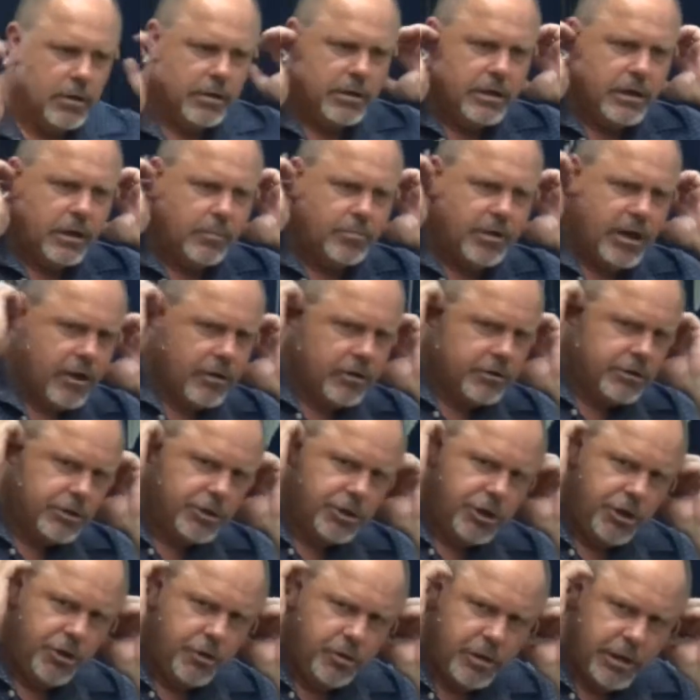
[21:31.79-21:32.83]
I think I'm going to
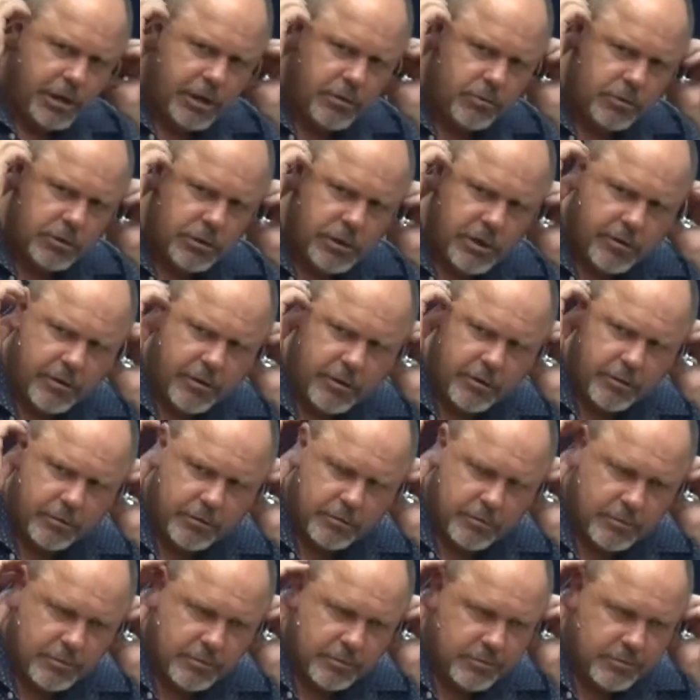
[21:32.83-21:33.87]
skew here.